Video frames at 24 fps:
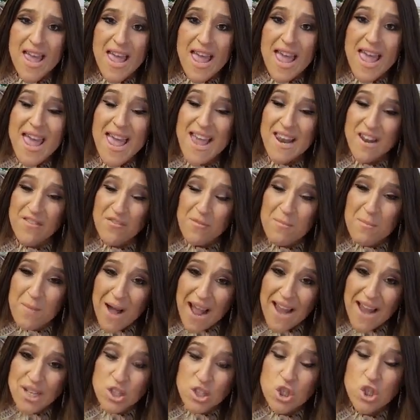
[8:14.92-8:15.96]
And if
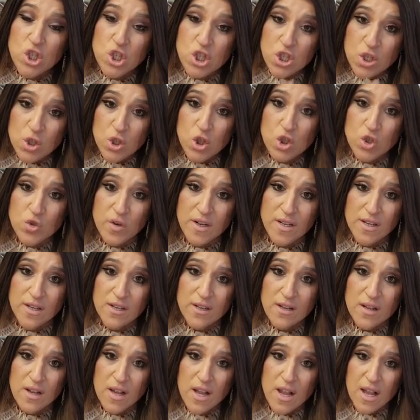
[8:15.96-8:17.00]
my children
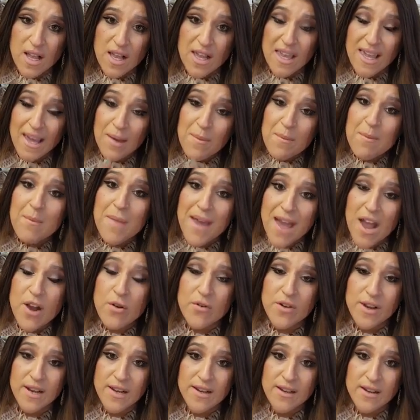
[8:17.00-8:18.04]
get
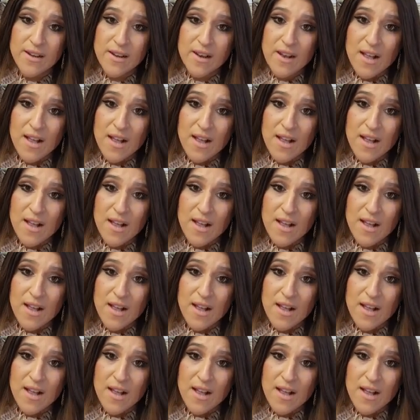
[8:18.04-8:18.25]
married,